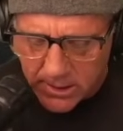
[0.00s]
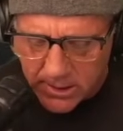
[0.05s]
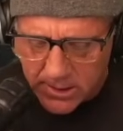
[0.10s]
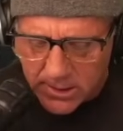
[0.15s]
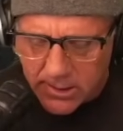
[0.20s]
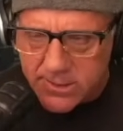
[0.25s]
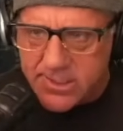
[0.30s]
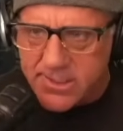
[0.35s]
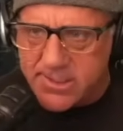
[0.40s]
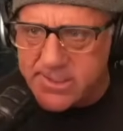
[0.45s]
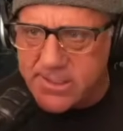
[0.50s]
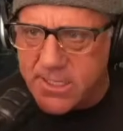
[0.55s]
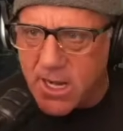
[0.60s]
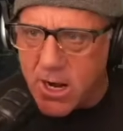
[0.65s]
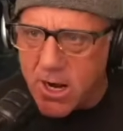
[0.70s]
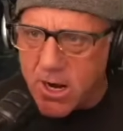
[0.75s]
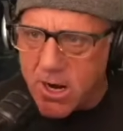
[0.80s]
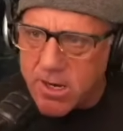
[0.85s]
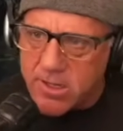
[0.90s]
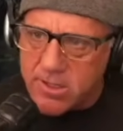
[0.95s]
the
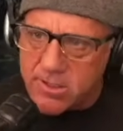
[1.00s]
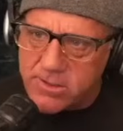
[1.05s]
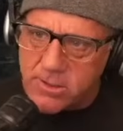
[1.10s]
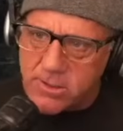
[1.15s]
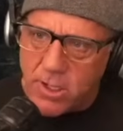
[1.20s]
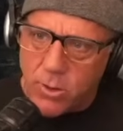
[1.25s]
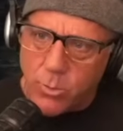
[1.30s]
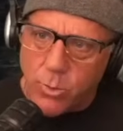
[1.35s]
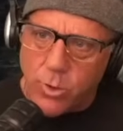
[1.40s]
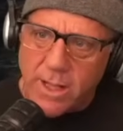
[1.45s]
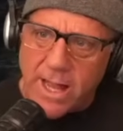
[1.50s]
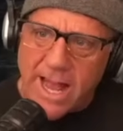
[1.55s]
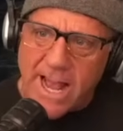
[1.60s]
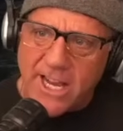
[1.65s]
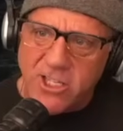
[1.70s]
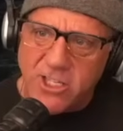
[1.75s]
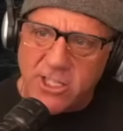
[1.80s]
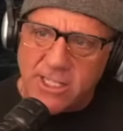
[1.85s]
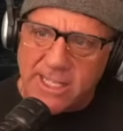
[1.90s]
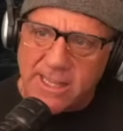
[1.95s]
stars will
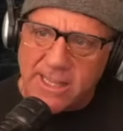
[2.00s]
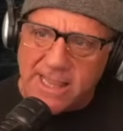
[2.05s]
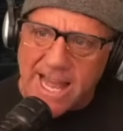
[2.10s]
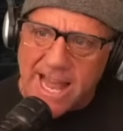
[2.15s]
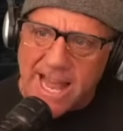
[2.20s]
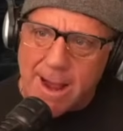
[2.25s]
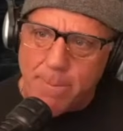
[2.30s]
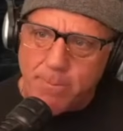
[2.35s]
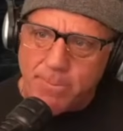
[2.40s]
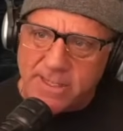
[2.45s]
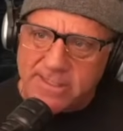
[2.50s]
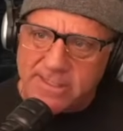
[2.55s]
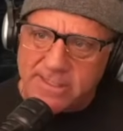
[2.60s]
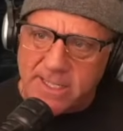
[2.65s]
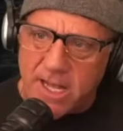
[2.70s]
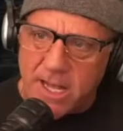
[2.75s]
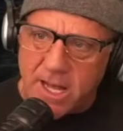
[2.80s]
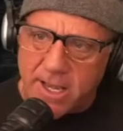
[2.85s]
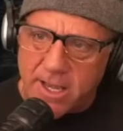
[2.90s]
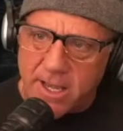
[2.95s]
actually lap the
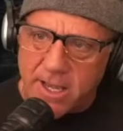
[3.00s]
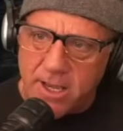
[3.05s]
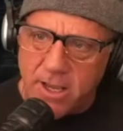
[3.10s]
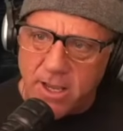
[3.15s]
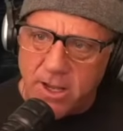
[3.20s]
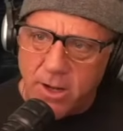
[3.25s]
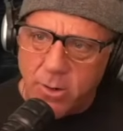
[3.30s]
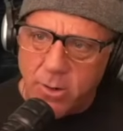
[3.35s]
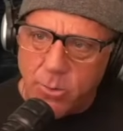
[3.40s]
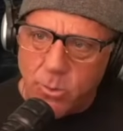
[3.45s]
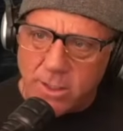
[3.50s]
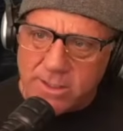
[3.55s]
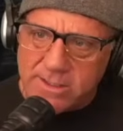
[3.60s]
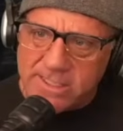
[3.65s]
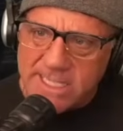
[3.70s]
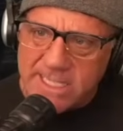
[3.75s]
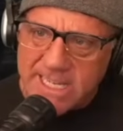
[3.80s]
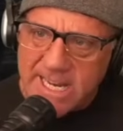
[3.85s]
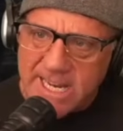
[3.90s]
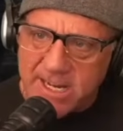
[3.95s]
sun once a
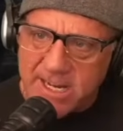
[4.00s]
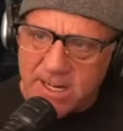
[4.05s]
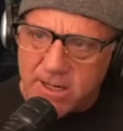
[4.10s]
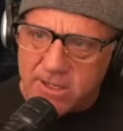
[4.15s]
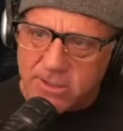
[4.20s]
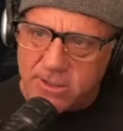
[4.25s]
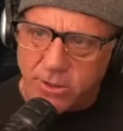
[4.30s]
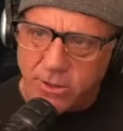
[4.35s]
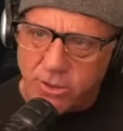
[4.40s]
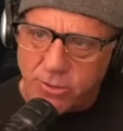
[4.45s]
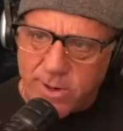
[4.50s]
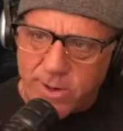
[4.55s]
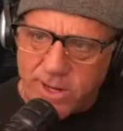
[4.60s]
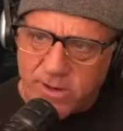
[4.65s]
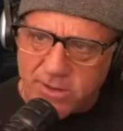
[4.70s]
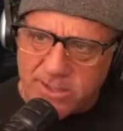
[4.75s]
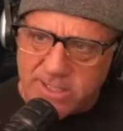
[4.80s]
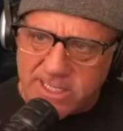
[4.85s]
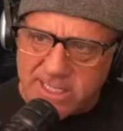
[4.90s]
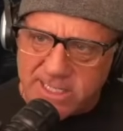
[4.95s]
year. So
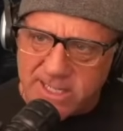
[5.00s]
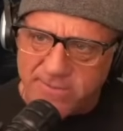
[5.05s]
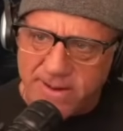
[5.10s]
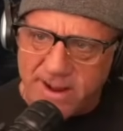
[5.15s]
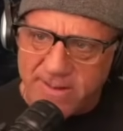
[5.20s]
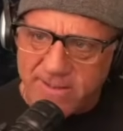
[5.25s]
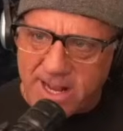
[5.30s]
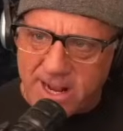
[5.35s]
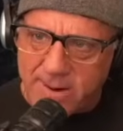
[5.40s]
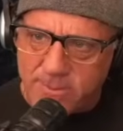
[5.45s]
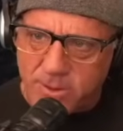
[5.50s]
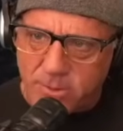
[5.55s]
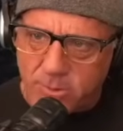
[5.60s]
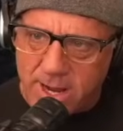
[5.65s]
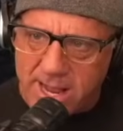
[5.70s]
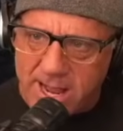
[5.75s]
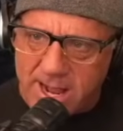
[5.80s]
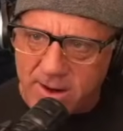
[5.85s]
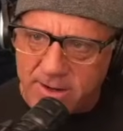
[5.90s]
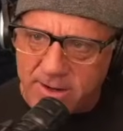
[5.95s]
365 times
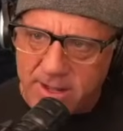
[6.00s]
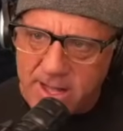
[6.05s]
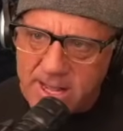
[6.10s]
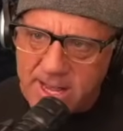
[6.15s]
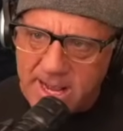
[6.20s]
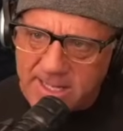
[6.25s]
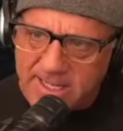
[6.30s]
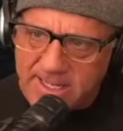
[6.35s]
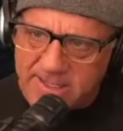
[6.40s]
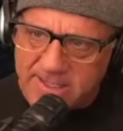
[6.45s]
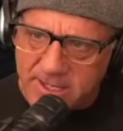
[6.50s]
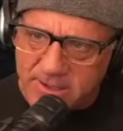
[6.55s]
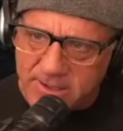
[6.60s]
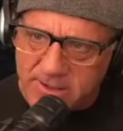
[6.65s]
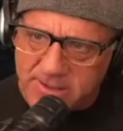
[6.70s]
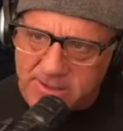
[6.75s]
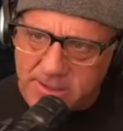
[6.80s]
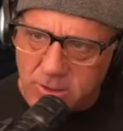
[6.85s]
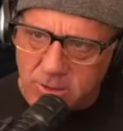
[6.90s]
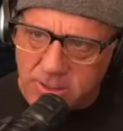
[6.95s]
around, and the sun will
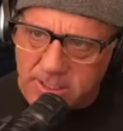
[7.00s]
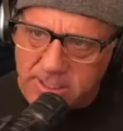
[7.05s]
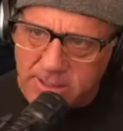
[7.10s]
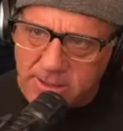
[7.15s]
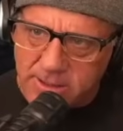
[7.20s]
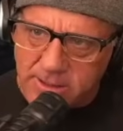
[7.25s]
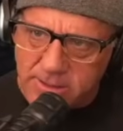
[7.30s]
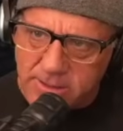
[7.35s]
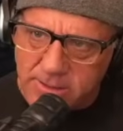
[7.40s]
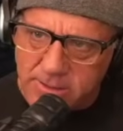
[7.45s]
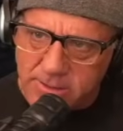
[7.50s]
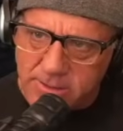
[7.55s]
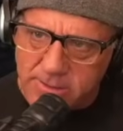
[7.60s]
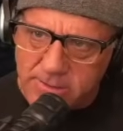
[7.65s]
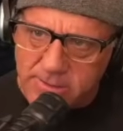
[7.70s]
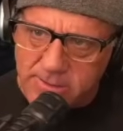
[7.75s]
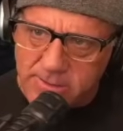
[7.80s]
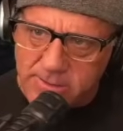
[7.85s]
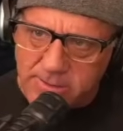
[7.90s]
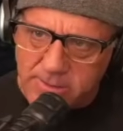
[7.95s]
slowly
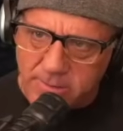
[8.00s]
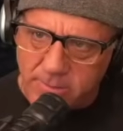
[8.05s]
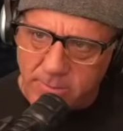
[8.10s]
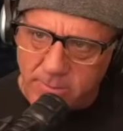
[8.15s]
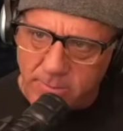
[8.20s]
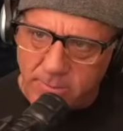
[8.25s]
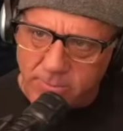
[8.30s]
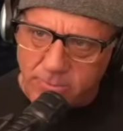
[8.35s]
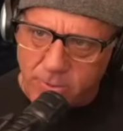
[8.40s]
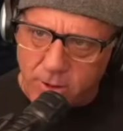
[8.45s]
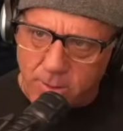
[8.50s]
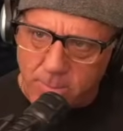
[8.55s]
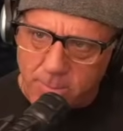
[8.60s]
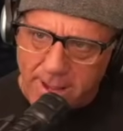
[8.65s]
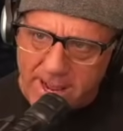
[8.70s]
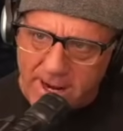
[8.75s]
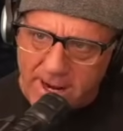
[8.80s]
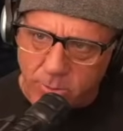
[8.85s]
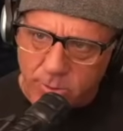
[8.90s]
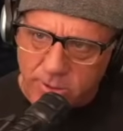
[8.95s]
lose, fall
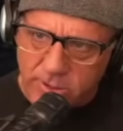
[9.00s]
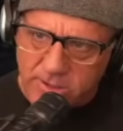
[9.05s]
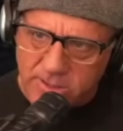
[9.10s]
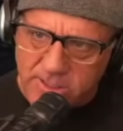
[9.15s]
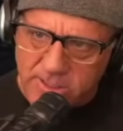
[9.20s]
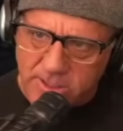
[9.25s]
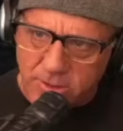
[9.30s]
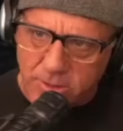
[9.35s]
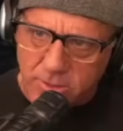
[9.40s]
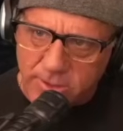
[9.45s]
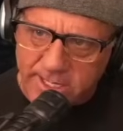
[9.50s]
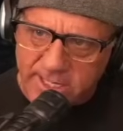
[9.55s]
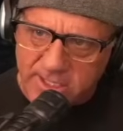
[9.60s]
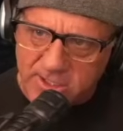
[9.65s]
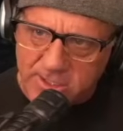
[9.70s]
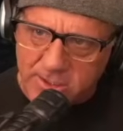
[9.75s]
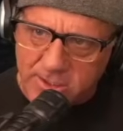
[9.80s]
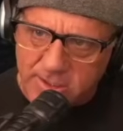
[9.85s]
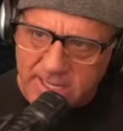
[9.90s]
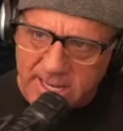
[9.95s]
backwards through each
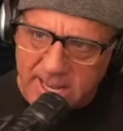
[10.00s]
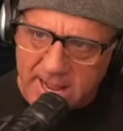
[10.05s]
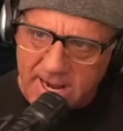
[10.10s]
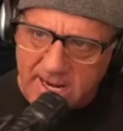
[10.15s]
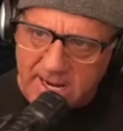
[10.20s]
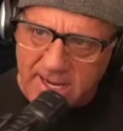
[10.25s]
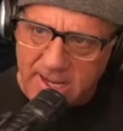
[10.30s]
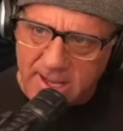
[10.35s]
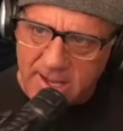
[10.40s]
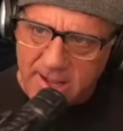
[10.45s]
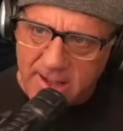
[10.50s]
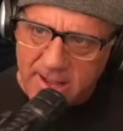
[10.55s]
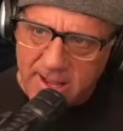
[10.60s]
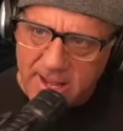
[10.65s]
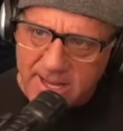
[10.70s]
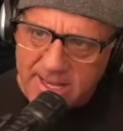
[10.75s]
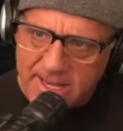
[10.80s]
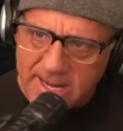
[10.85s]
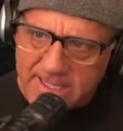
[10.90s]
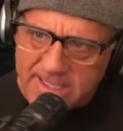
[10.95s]
zodiac.
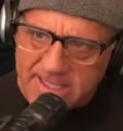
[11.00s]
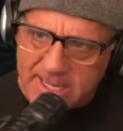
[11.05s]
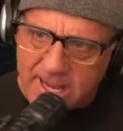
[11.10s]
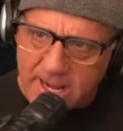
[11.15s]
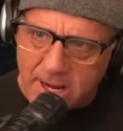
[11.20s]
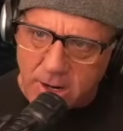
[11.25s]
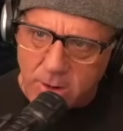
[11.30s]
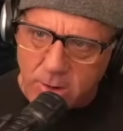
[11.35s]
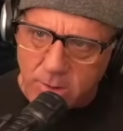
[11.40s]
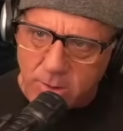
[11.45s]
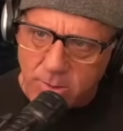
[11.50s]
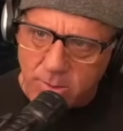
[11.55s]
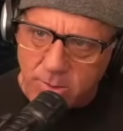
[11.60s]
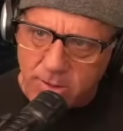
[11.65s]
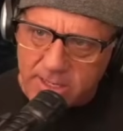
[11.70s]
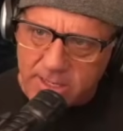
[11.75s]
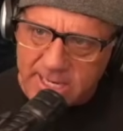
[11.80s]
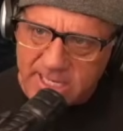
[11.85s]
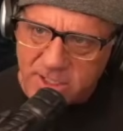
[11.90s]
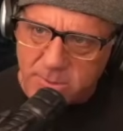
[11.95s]
And that's how
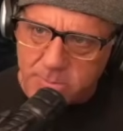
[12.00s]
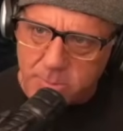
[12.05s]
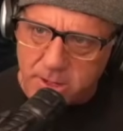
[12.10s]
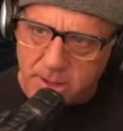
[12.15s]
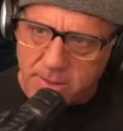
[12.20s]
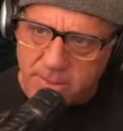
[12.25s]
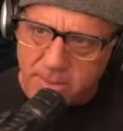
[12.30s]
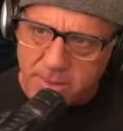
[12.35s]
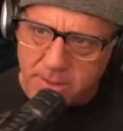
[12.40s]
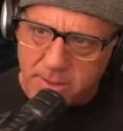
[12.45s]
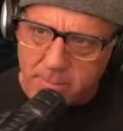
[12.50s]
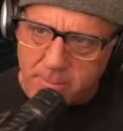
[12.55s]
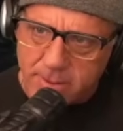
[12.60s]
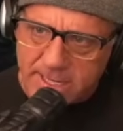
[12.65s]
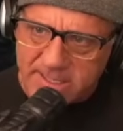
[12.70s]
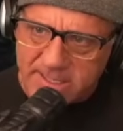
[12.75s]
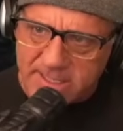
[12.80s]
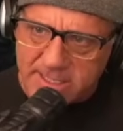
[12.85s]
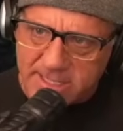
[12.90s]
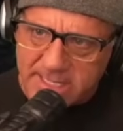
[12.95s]
each month
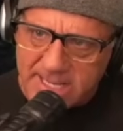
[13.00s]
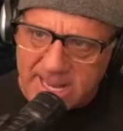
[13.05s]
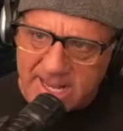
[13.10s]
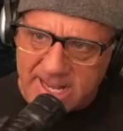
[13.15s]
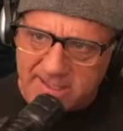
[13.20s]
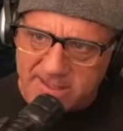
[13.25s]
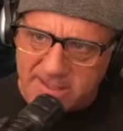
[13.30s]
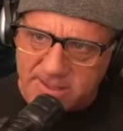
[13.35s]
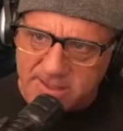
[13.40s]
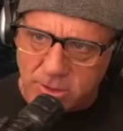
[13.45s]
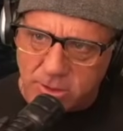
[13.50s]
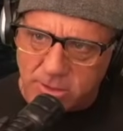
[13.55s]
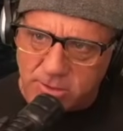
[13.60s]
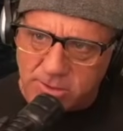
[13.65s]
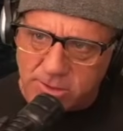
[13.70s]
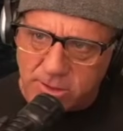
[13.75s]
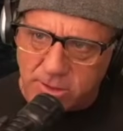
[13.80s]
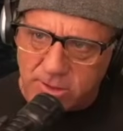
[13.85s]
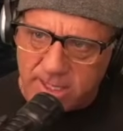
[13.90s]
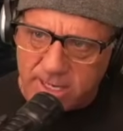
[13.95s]
basically has its own
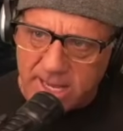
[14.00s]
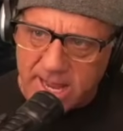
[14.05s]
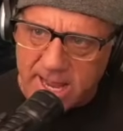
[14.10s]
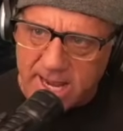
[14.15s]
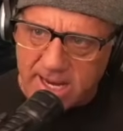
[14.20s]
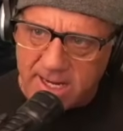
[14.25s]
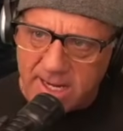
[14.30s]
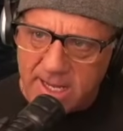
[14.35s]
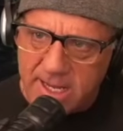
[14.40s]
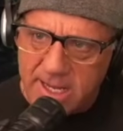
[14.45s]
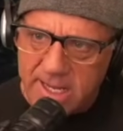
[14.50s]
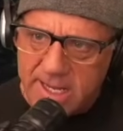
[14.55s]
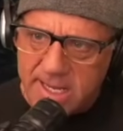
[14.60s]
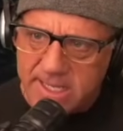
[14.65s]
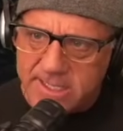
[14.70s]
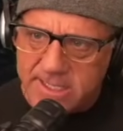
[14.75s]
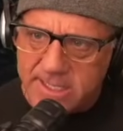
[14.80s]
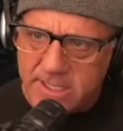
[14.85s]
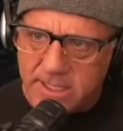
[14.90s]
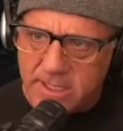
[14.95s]
zodiac
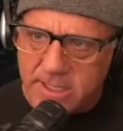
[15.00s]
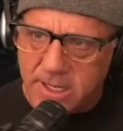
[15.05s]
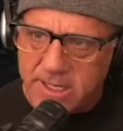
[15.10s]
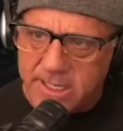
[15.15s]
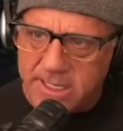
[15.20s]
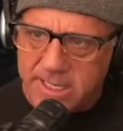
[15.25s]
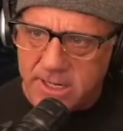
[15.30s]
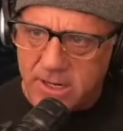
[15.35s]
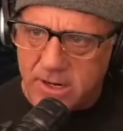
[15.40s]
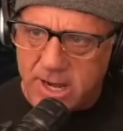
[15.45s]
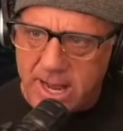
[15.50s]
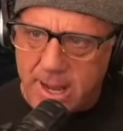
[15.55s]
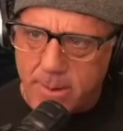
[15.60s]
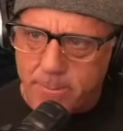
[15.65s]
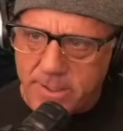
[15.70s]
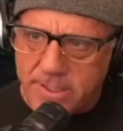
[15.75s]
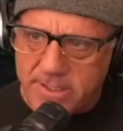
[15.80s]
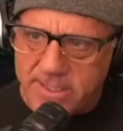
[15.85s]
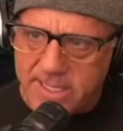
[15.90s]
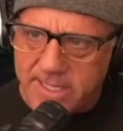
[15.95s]
until a year
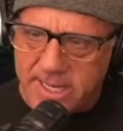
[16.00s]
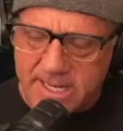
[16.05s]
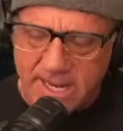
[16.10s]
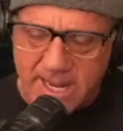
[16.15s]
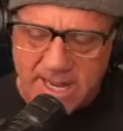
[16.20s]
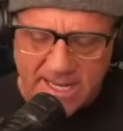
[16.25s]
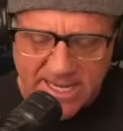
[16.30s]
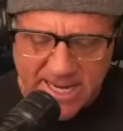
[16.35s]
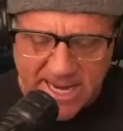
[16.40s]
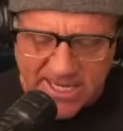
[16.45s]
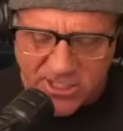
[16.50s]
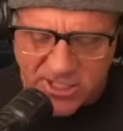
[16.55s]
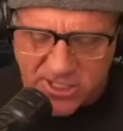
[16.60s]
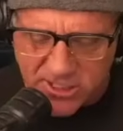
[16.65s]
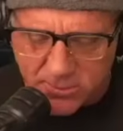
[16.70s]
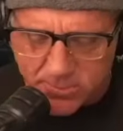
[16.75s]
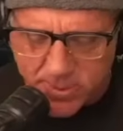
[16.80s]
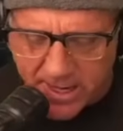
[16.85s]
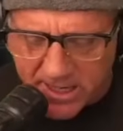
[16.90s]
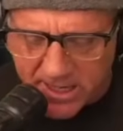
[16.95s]
happens and it, it catches
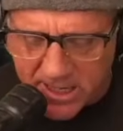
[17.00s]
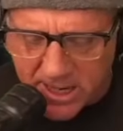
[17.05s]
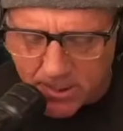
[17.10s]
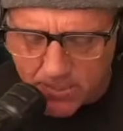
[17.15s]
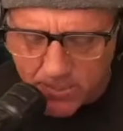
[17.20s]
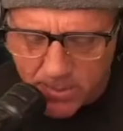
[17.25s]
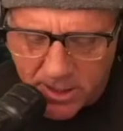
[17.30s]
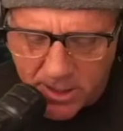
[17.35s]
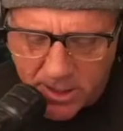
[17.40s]
back up.